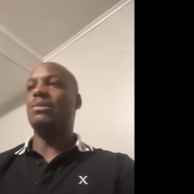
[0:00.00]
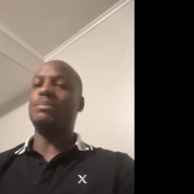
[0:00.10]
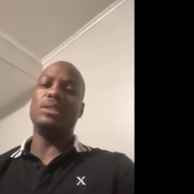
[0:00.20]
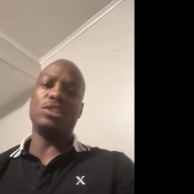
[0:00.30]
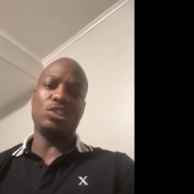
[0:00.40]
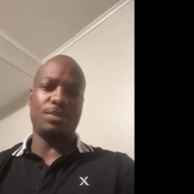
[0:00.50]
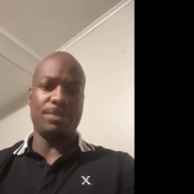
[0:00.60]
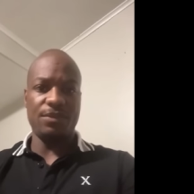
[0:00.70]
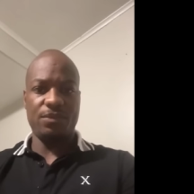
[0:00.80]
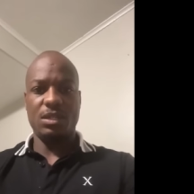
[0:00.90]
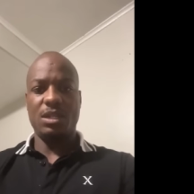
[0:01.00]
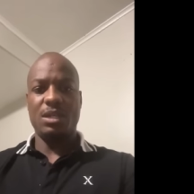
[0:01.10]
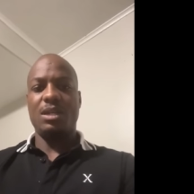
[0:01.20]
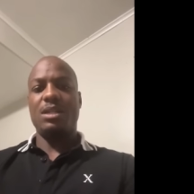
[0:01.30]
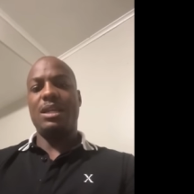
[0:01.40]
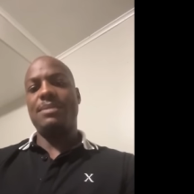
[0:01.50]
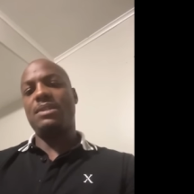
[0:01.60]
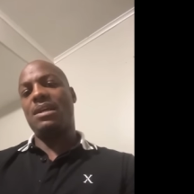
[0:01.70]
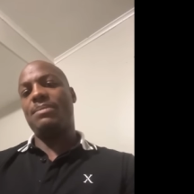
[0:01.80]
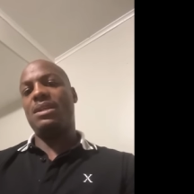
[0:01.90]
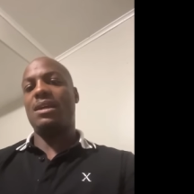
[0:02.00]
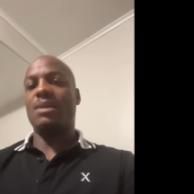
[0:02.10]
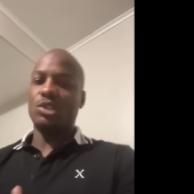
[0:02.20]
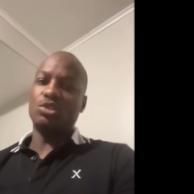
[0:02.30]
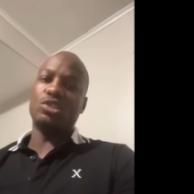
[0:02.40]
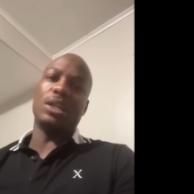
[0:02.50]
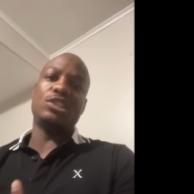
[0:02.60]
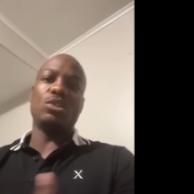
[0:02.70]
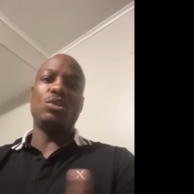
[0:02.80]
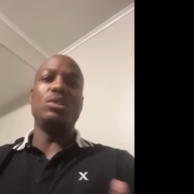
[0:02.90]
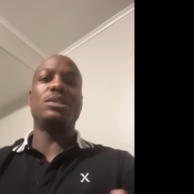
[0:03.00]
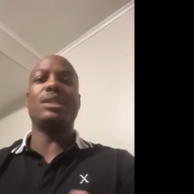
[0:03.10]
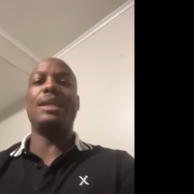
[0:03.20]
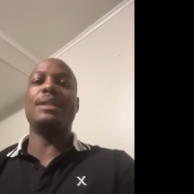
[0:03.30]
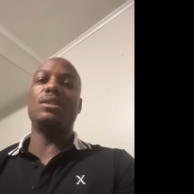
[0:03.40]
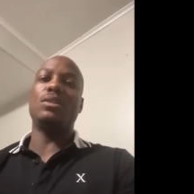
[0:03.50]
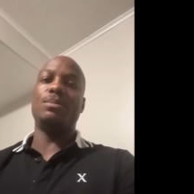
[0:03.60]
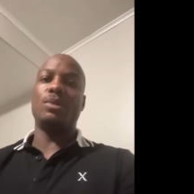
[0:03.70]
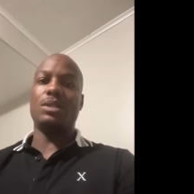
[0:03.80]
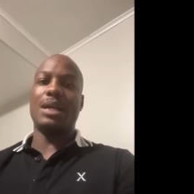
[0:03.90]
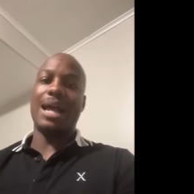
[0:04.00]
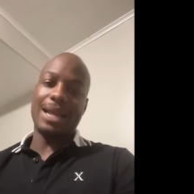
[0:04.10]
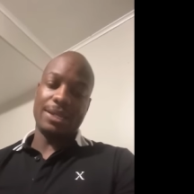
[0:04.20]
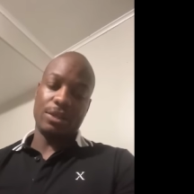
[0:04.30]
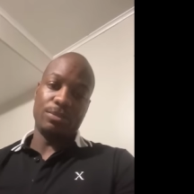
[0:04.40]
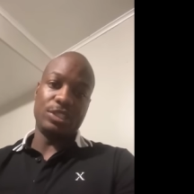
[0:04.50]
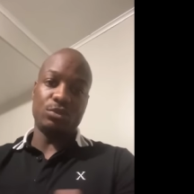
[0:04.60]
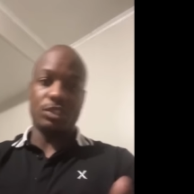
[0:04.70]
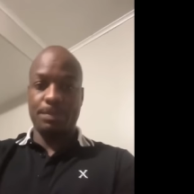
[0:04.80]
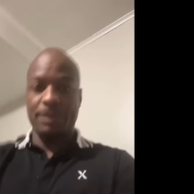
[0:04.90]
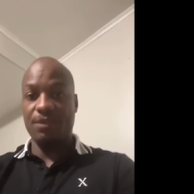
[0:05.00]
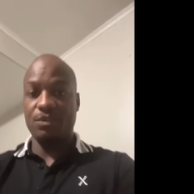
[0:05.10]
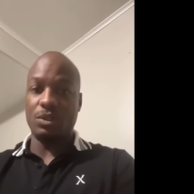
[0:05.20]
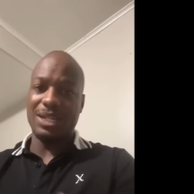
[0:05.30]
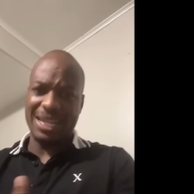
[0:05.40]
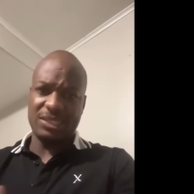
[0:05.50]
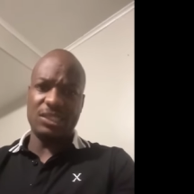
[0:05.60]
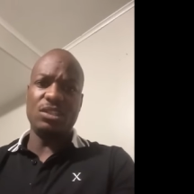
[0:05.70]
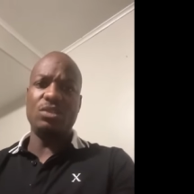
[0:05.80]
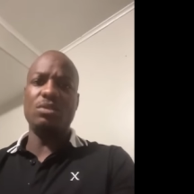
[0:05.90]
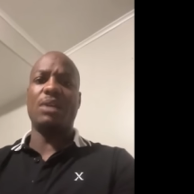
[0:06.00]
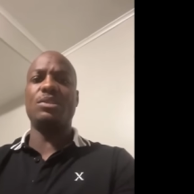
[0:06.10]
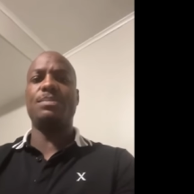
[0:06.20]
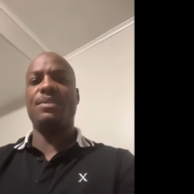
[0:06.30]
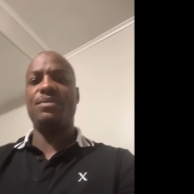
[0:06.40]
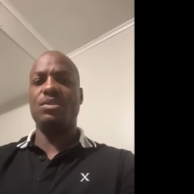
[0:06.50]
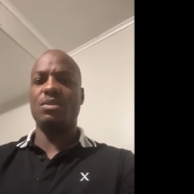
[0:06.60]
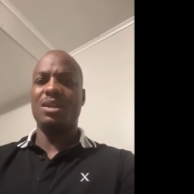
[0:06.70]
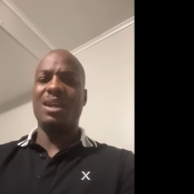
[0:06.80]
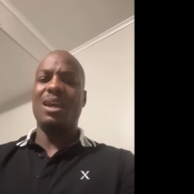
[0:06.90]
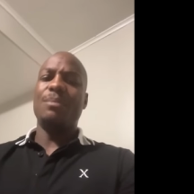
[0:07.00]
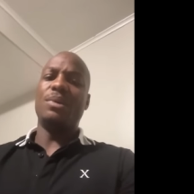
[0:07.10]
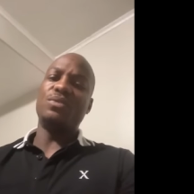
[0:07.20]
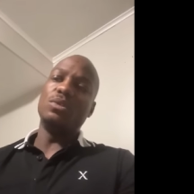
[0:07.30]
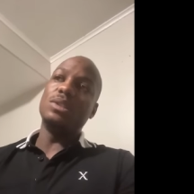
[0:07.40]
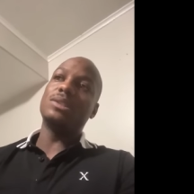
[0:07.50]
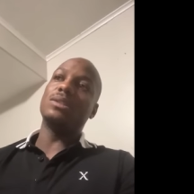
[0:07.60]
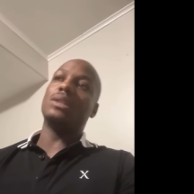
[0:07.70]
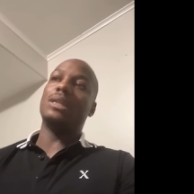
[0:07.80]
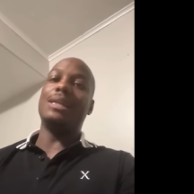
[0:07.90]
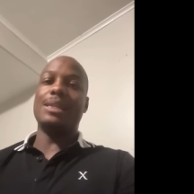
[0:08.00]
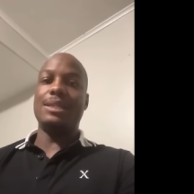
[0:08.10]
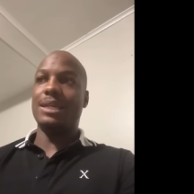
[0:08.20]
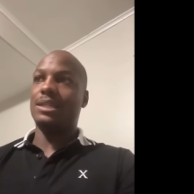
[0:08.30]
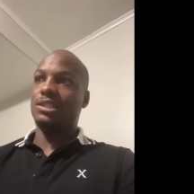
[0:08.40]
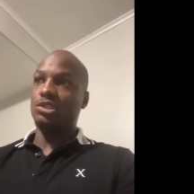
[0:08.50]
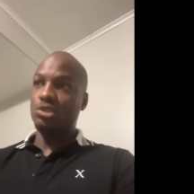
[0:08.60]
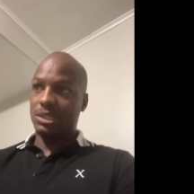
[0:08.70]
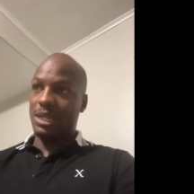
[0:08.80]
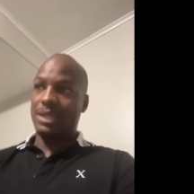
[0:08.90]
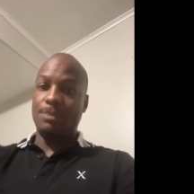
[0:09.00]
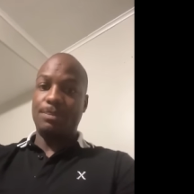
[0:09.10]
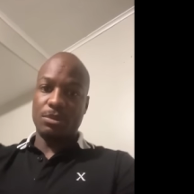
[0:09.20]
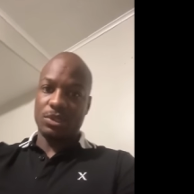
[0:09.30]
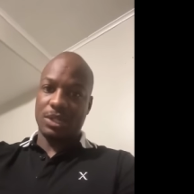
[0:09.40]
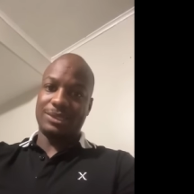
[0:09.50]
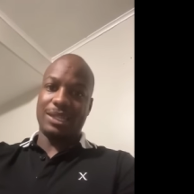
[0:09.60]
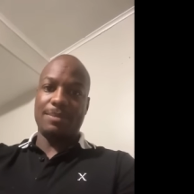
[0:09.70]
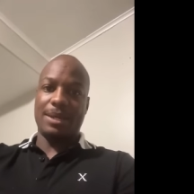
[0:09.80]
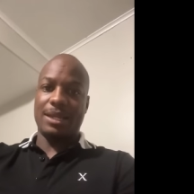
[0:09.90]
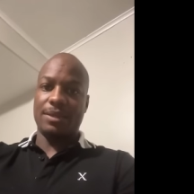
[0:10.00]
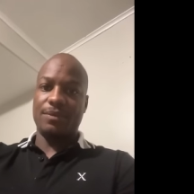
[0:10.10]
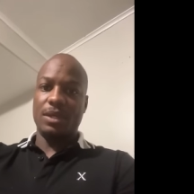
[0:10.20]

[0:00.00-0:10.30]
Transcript: be disrespectful. Like, you know what I mean? I'm, I'm trying to show you the same love, bro. I got every much respect for you. And I still do got respect for you. But if you just sit on the internet and you see that these people trying to take my life,